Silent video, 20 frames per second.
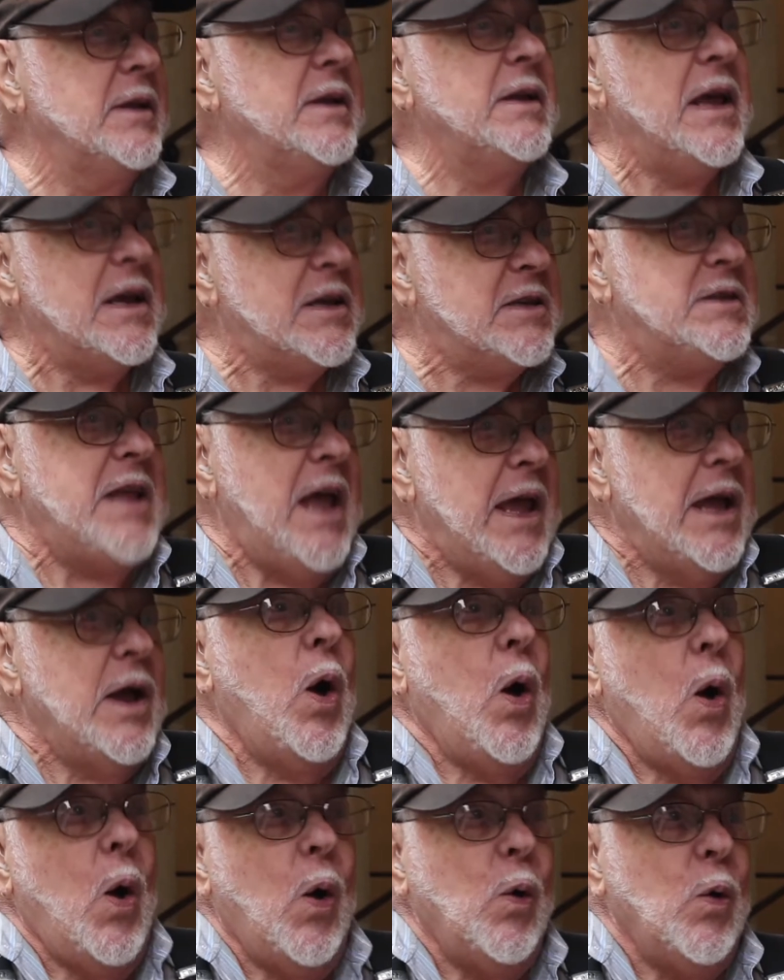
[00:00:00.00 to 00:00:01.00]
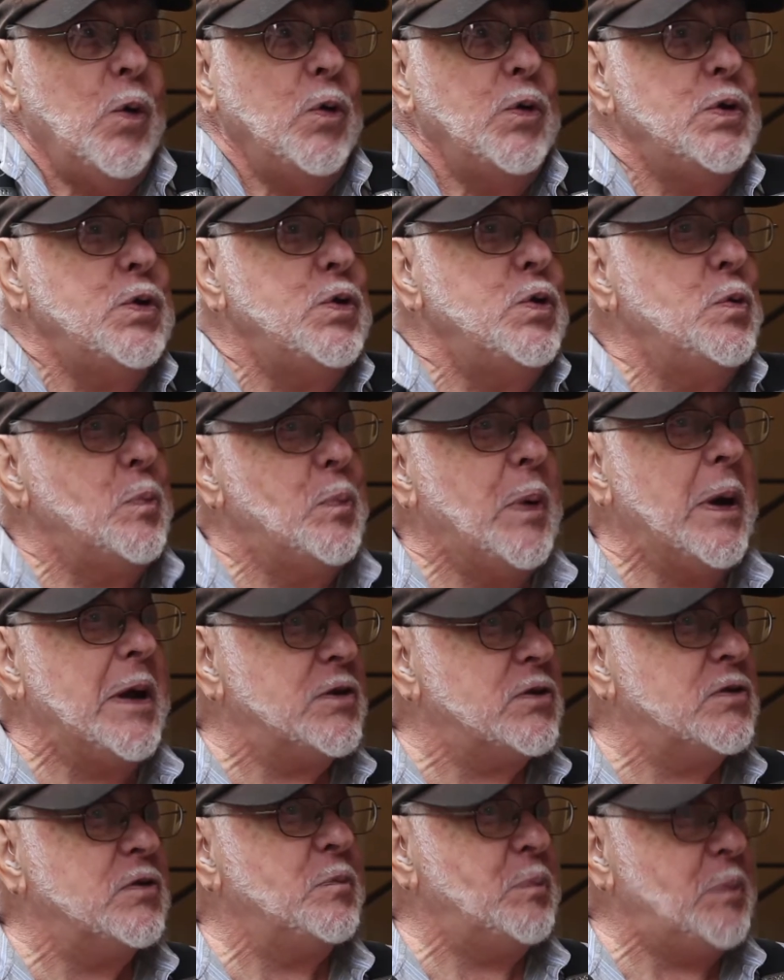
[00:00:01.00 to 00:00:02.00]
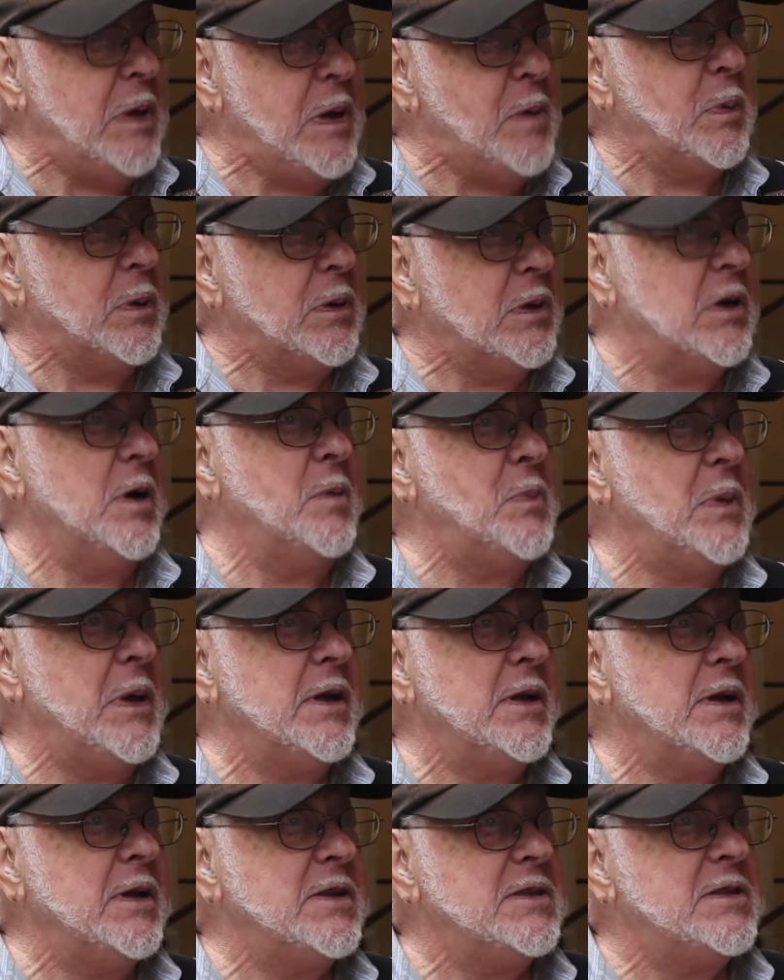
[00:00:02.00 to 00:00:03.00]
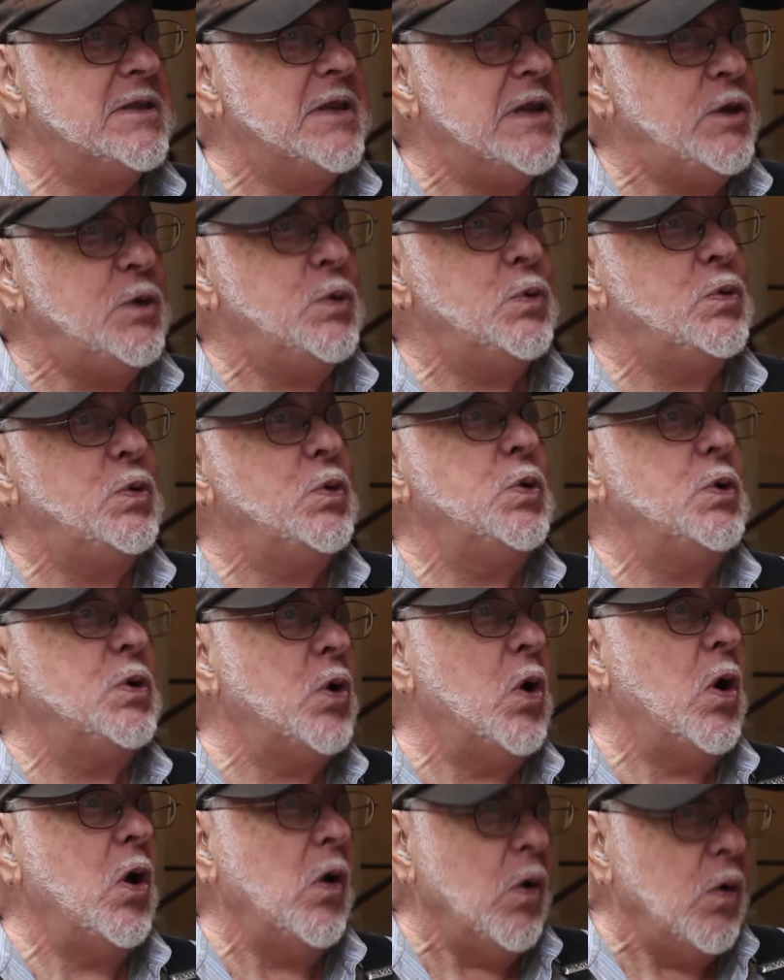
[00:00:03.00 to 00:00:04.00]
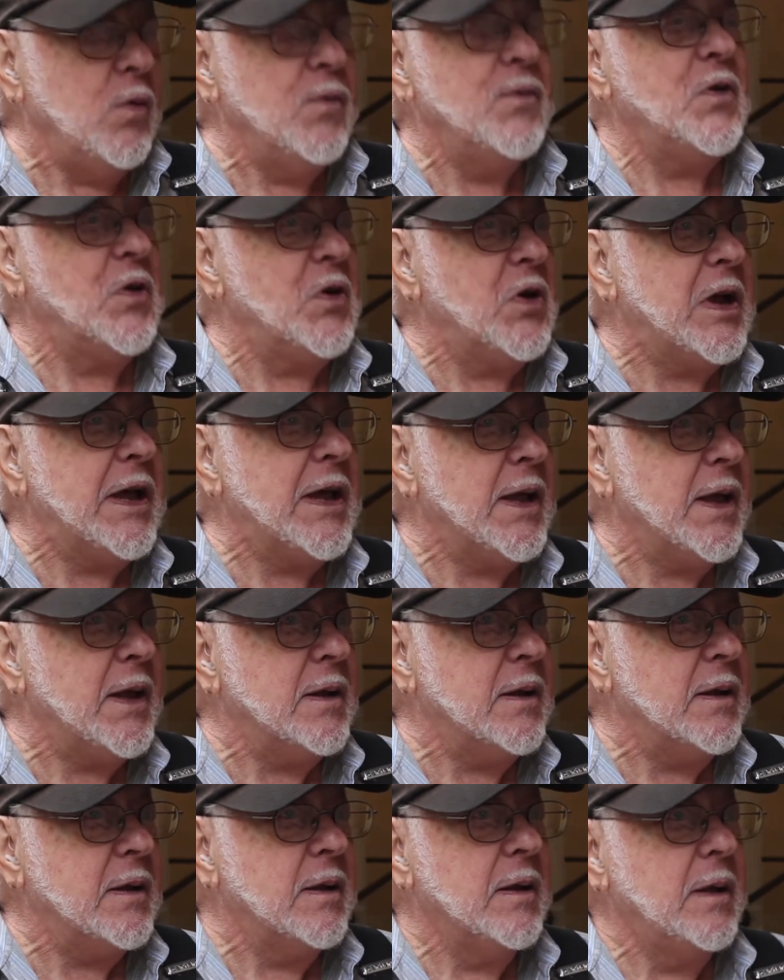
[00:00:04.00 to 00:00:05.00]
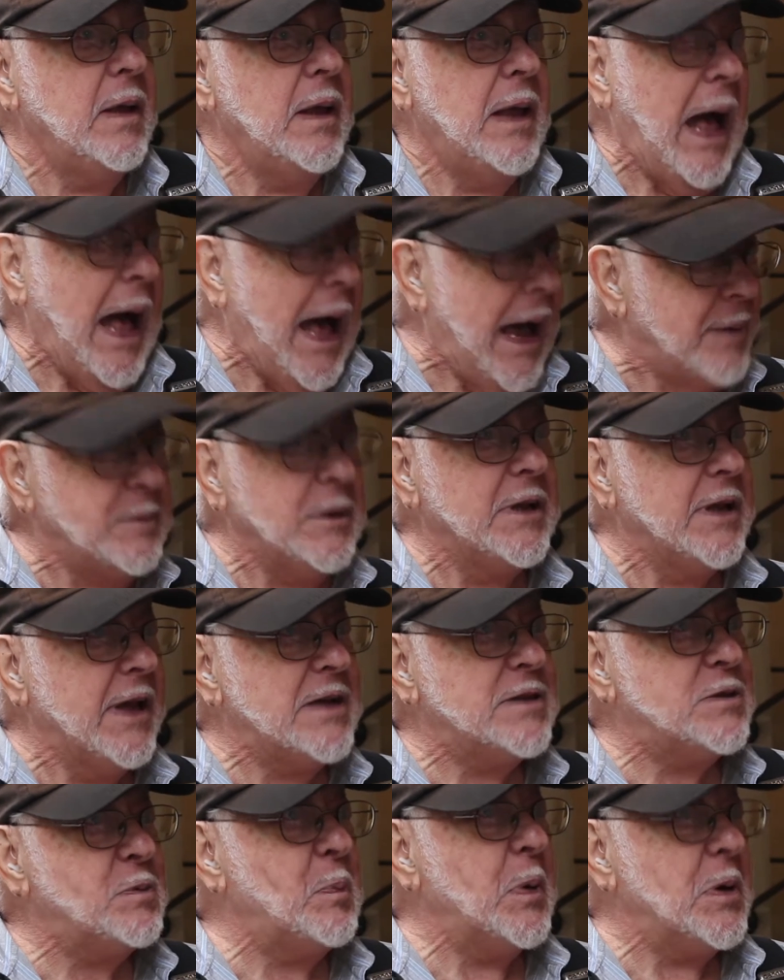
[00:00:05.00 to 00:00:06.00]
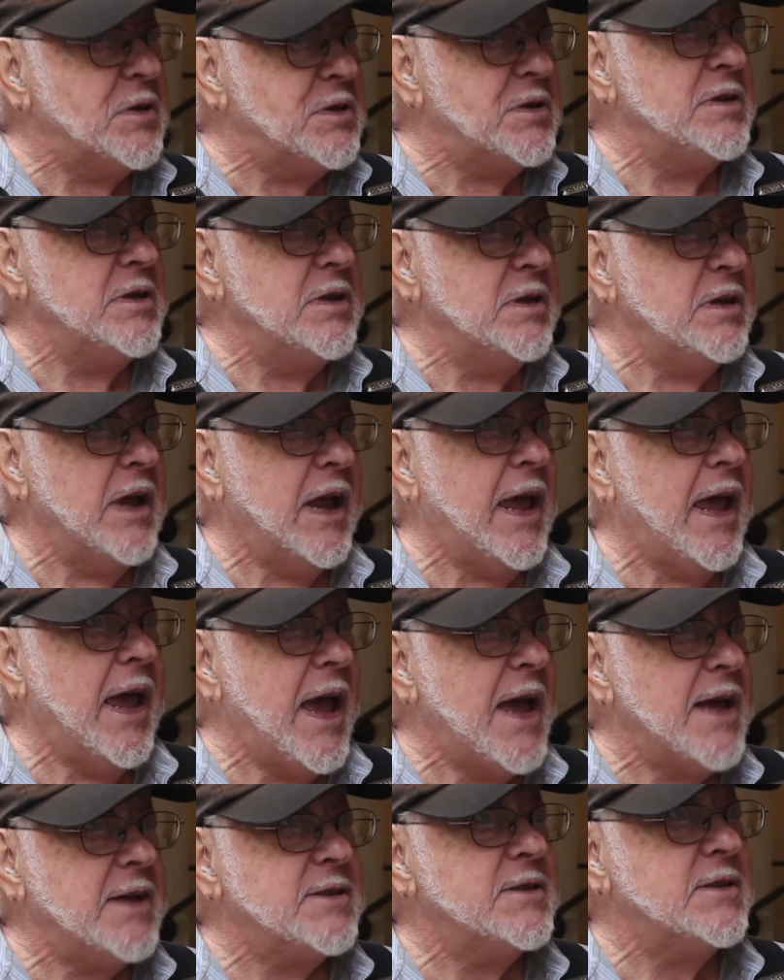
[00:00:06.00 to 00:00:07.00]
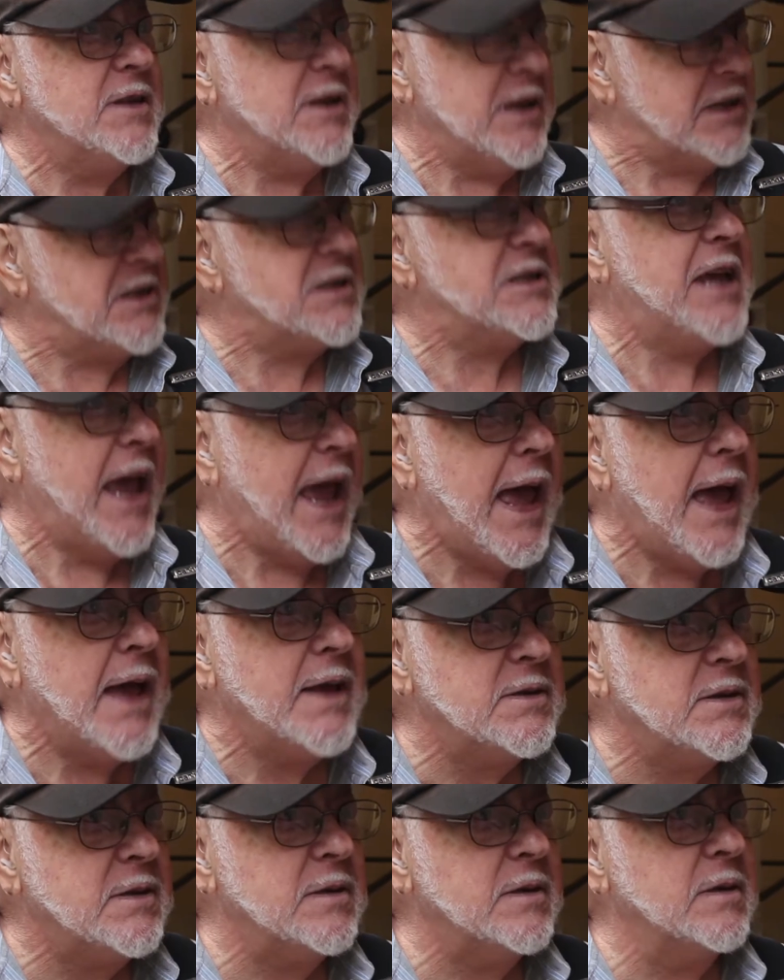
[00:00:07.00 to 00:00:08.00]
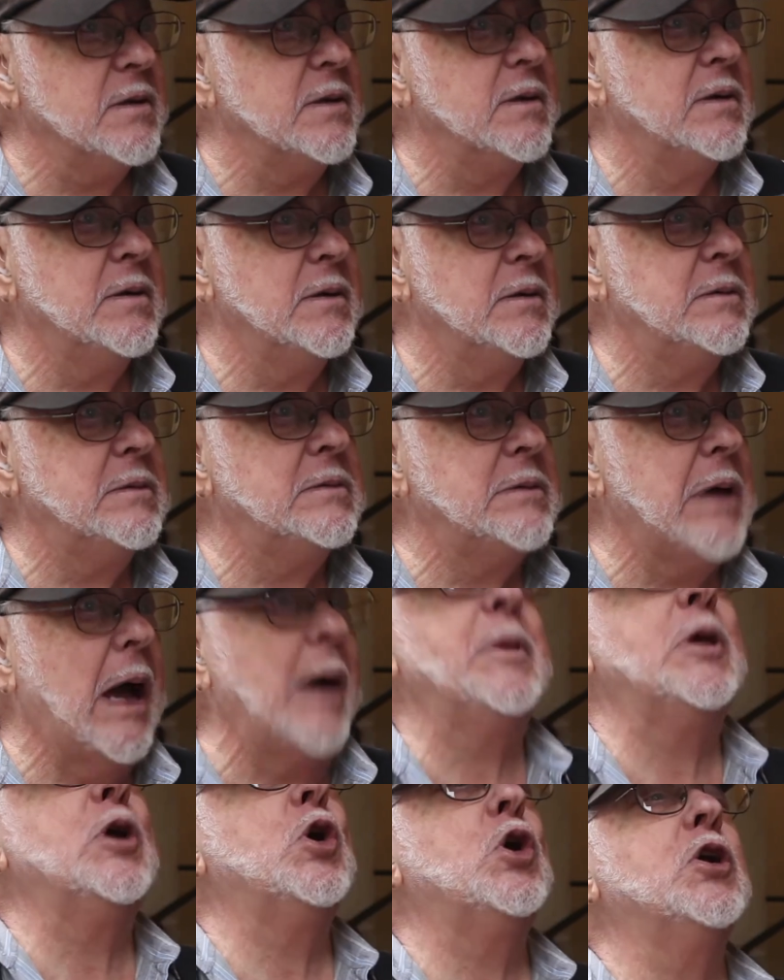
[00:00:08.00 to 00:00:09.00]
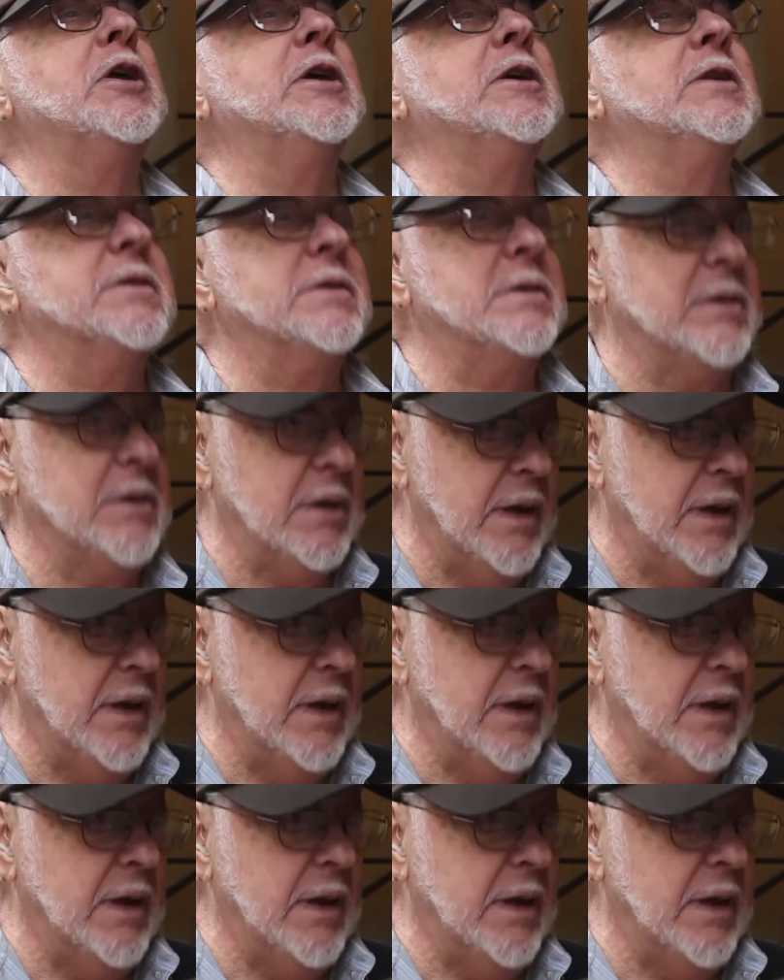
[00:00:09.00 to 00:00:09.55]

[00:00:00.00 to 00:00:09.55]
the next day, a whole new bunch of people come in and see you do it all over again. I'm the last person in the cast that gets cast. I'm the audience.